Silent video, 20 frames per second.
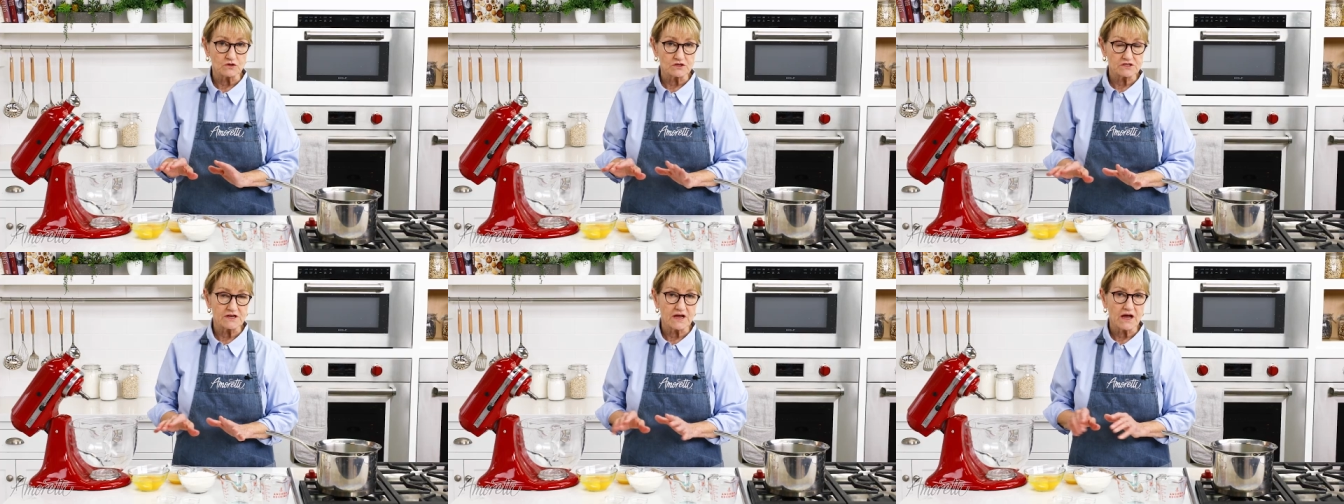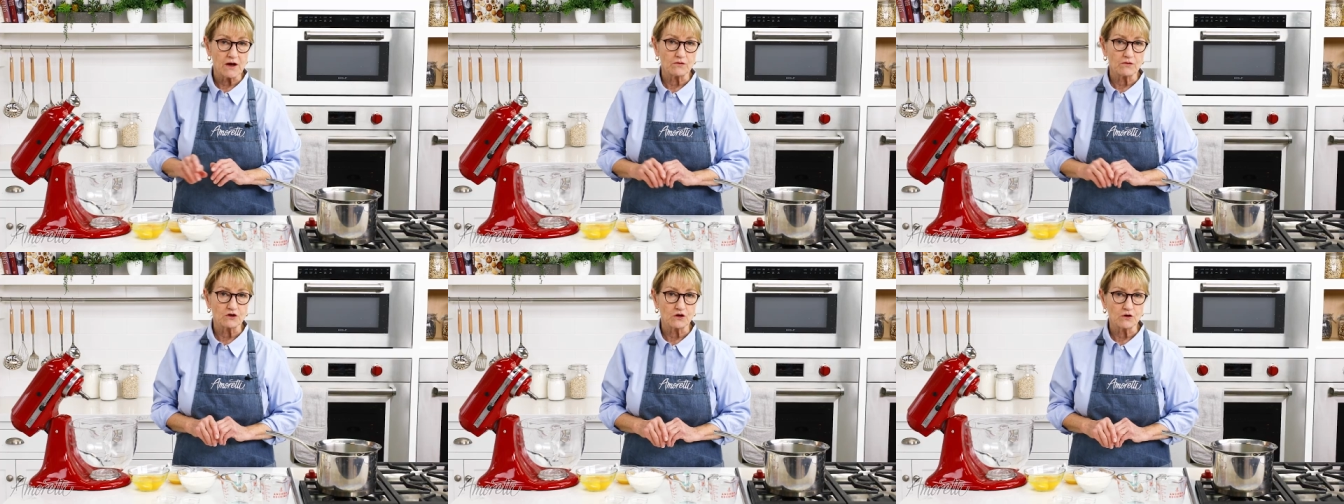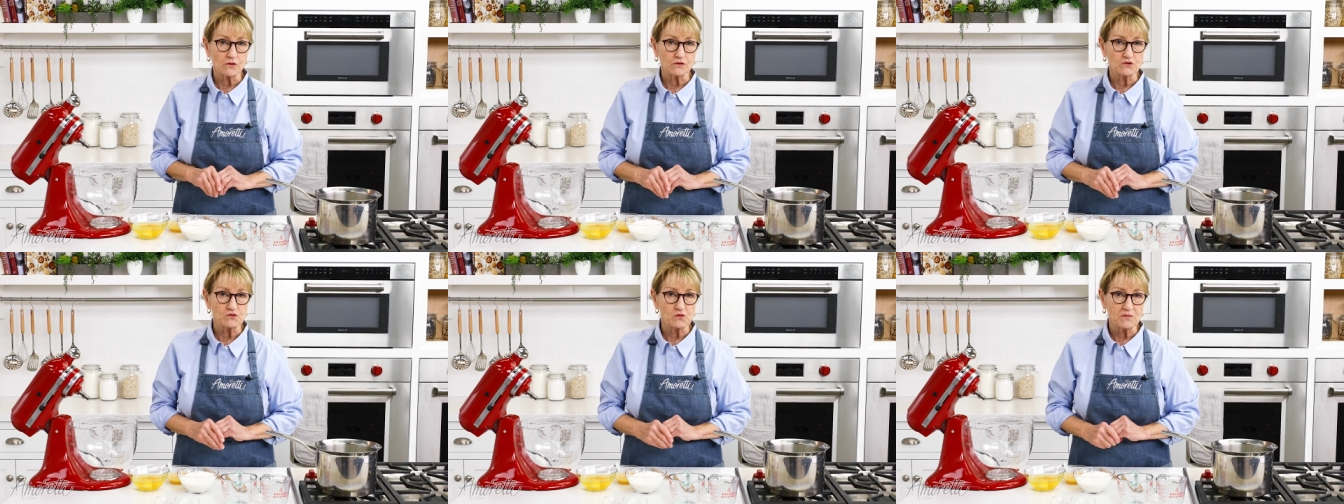we'll see how it
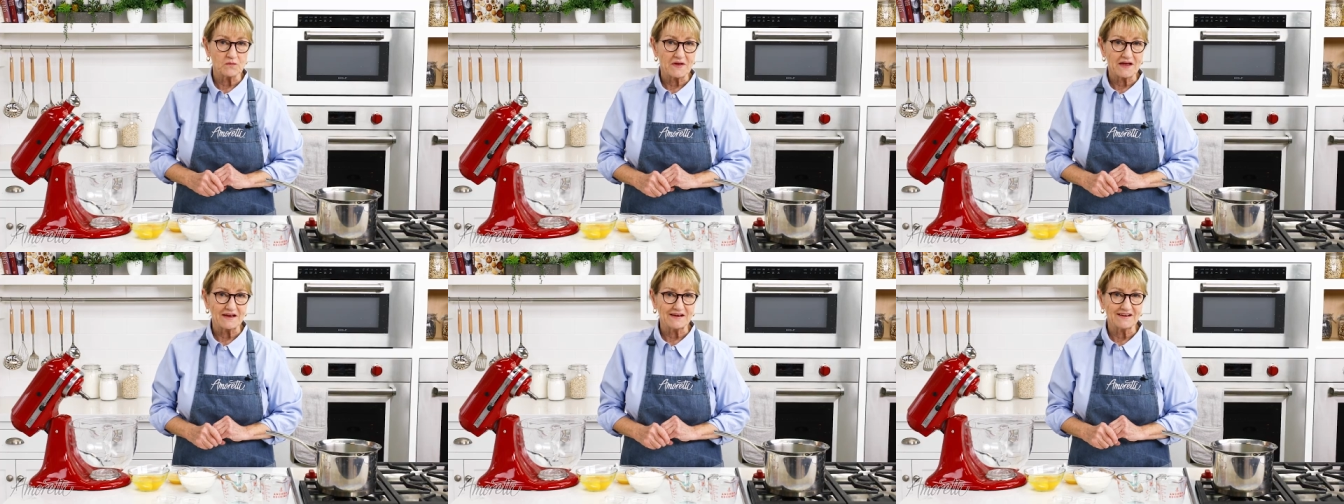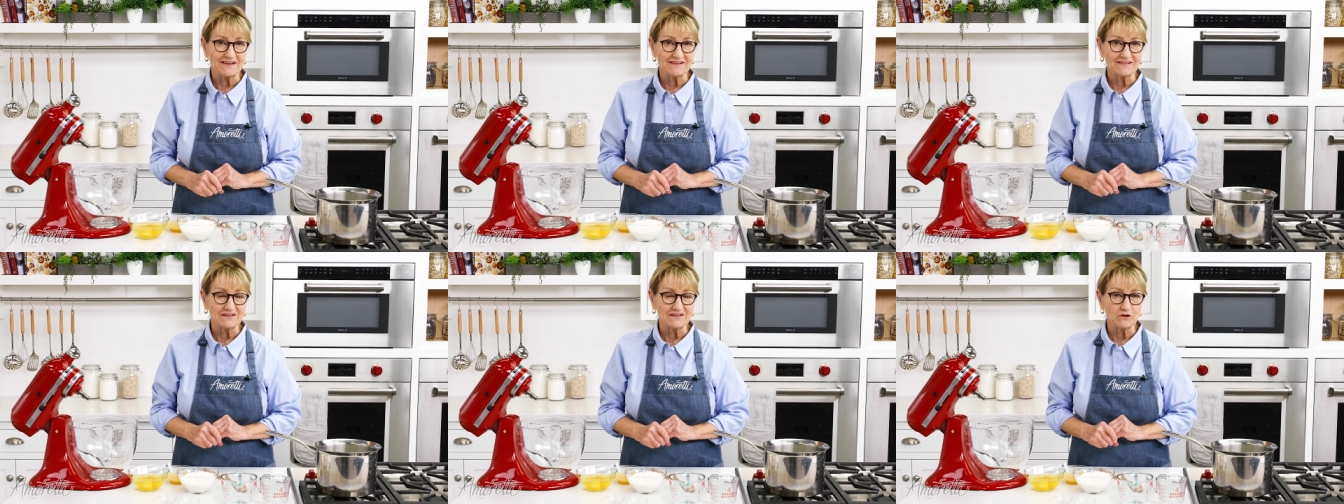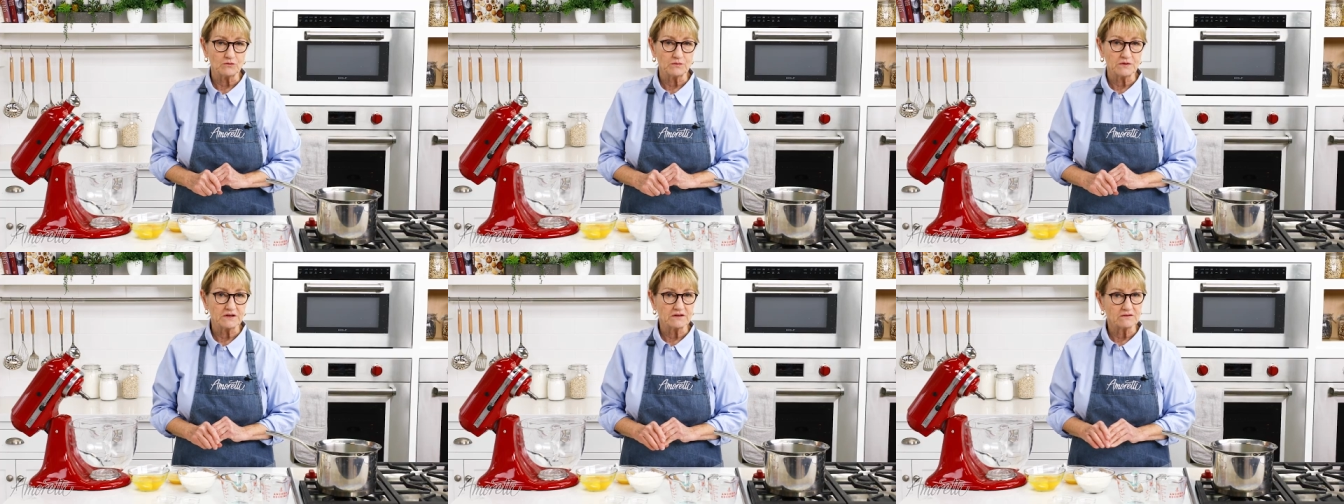goes. We may need a
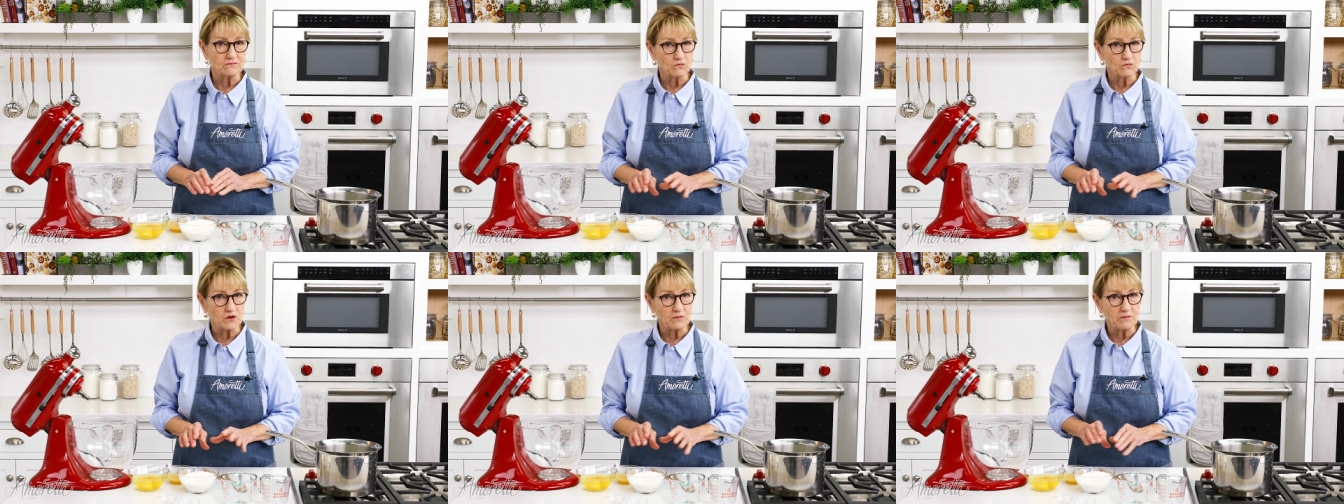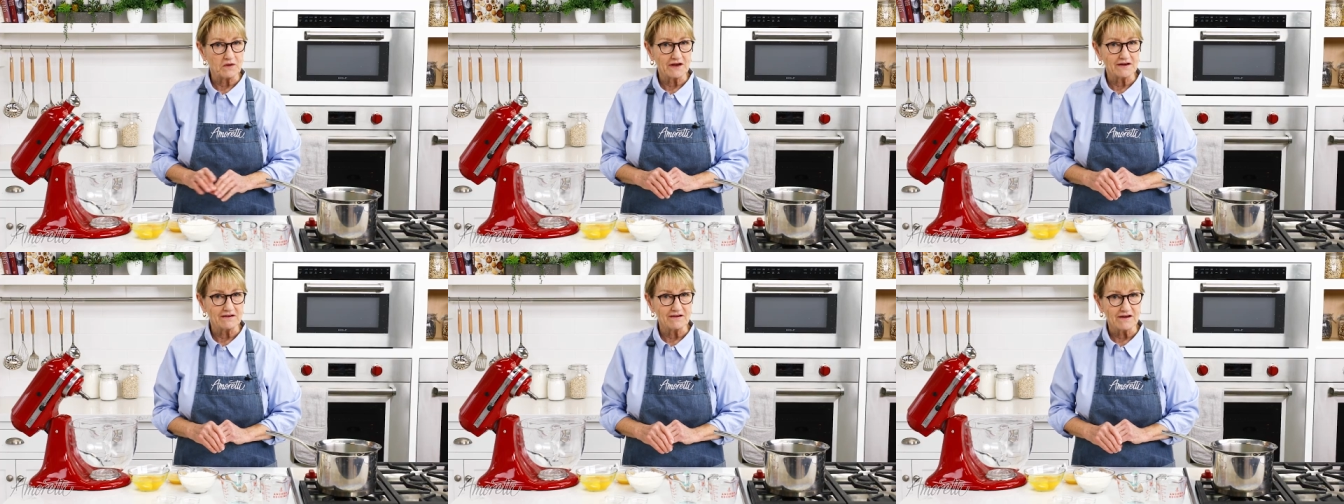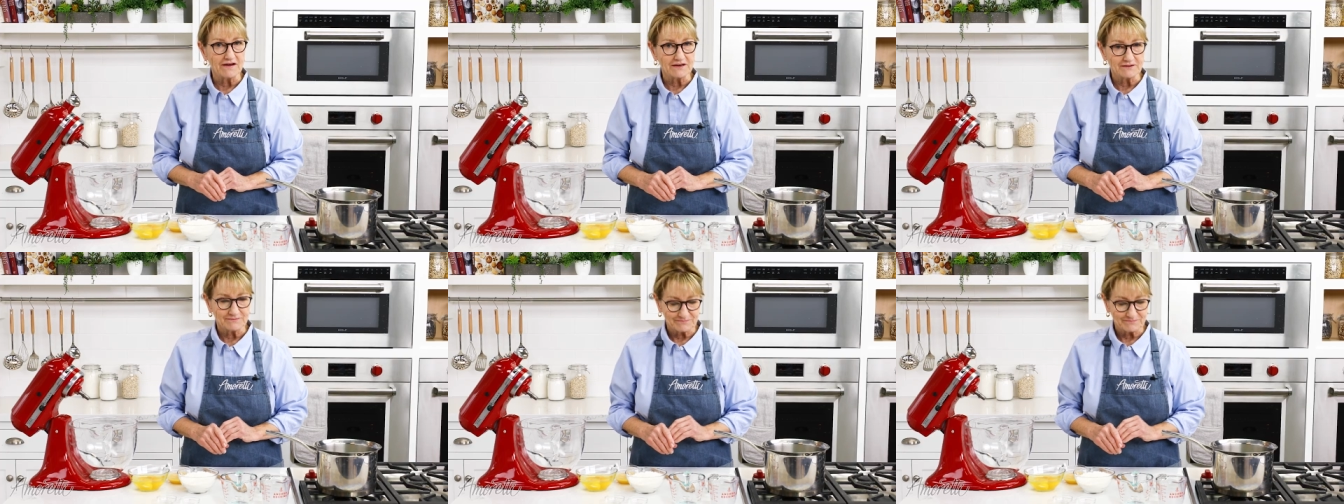little bit and we might not.